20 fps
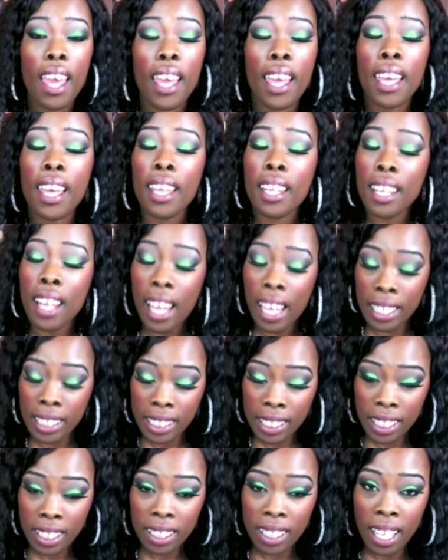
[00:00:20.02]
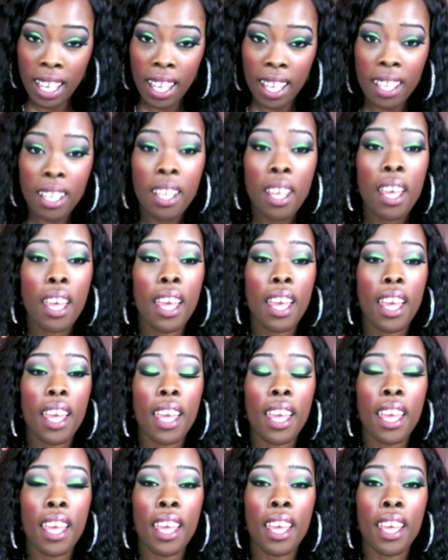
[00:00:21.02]
And I did that.
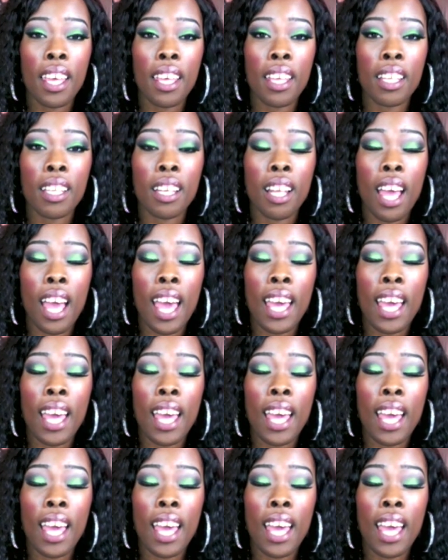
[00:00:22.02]
And